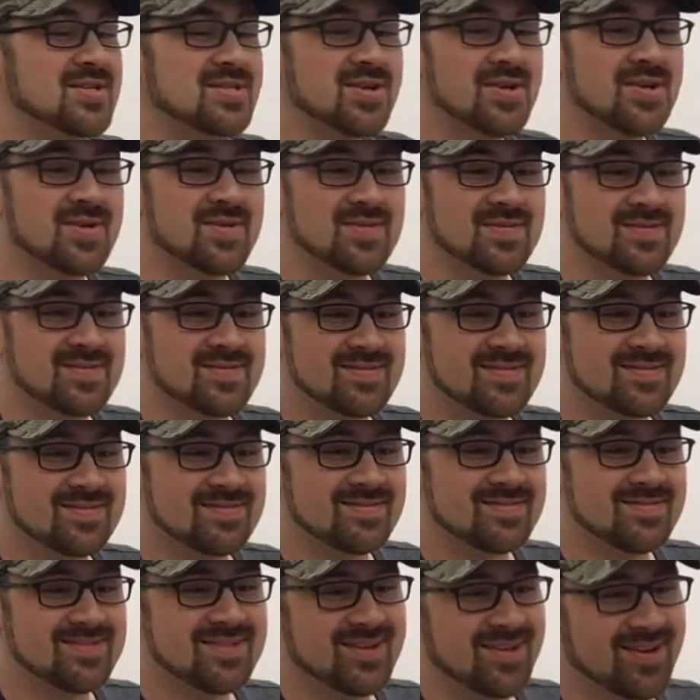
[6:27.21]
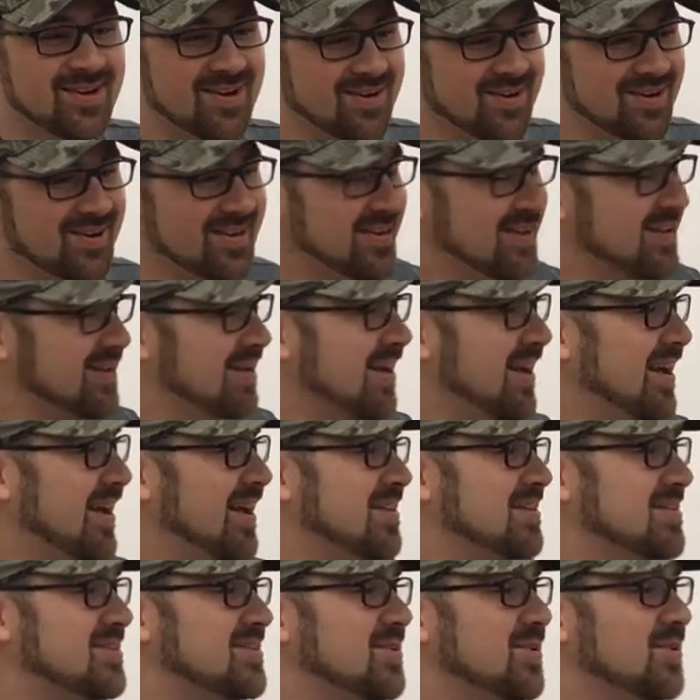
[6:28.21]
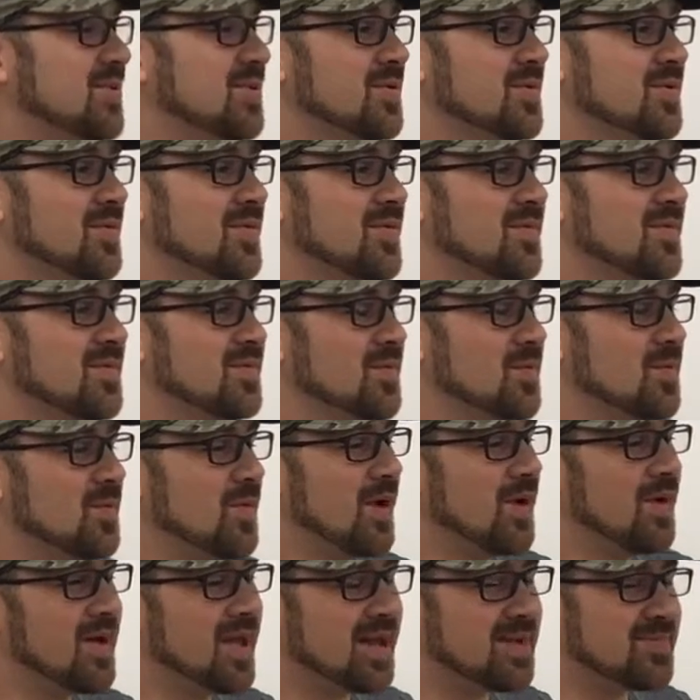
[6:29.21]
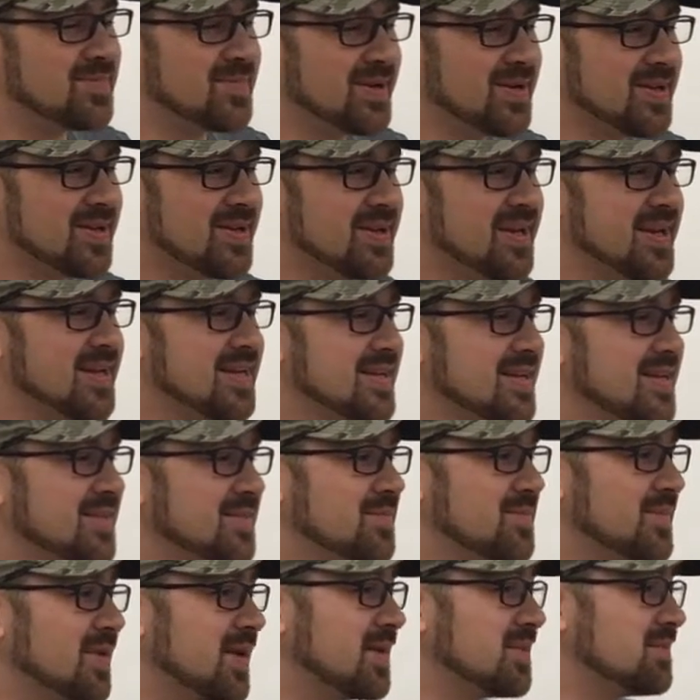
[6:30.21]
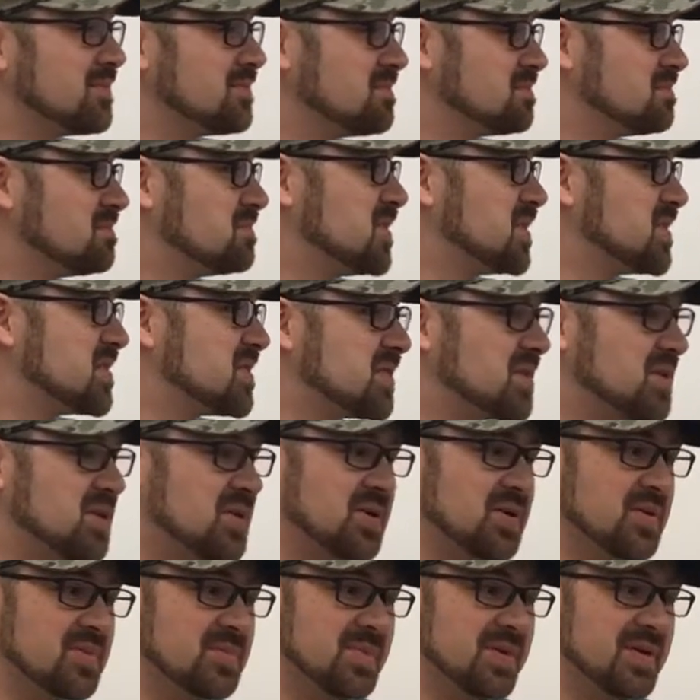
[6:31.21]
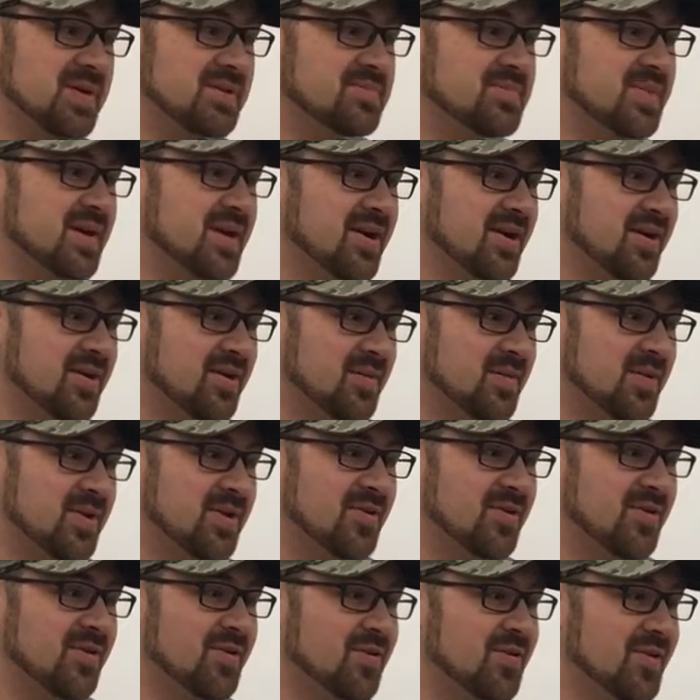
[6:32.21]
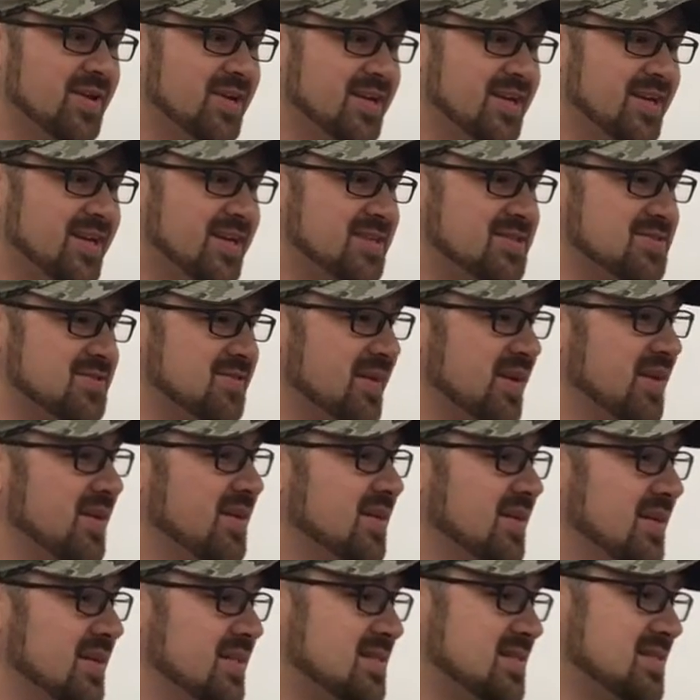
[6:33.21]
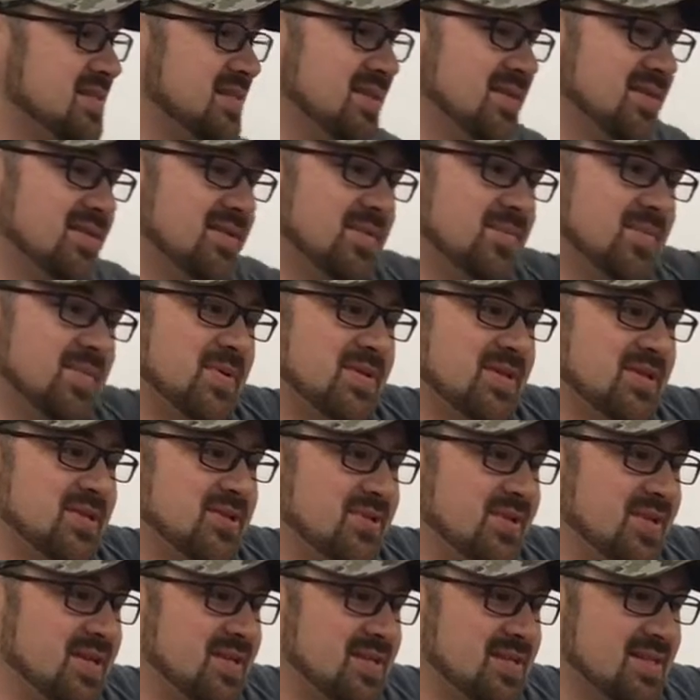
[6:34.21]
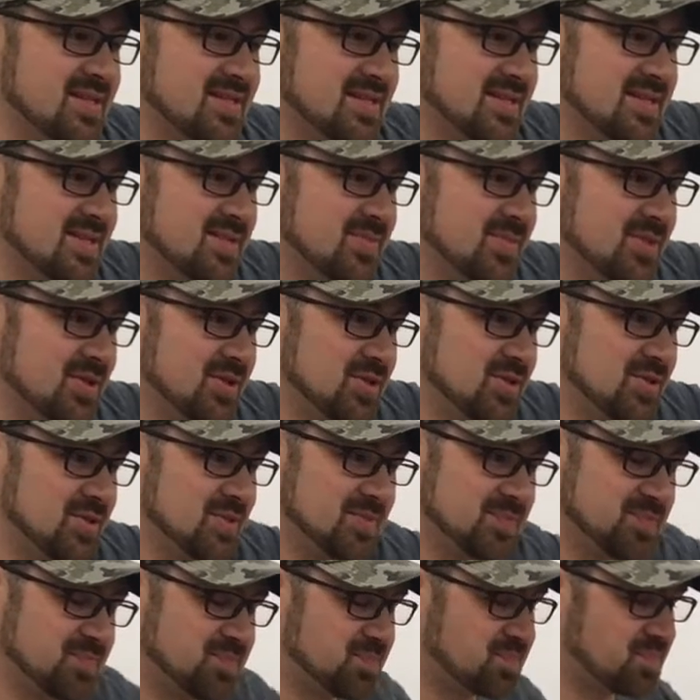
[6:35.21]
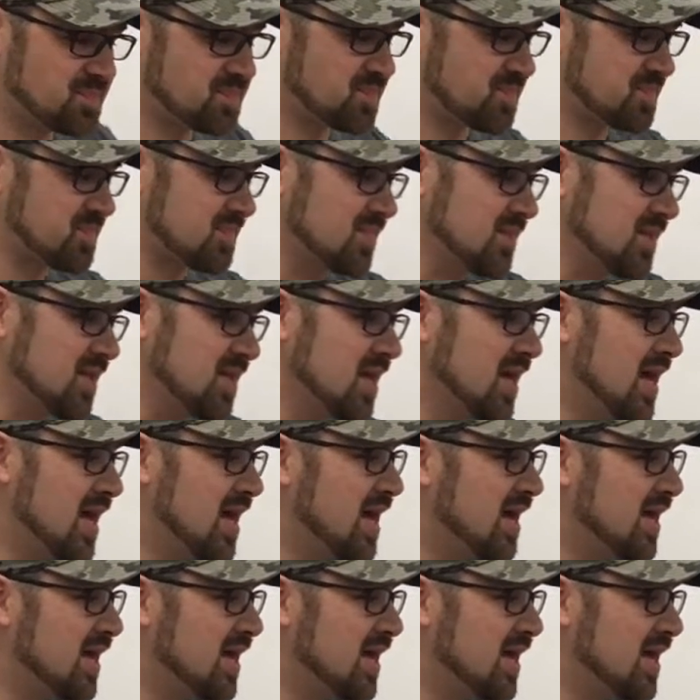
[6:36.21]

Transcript: so, no. And so, well, we had a pretty good idea. Of, like, this could be a bear. We don't know what it is, right? It's still up in the trees, it's in the bush. Mm-hmm.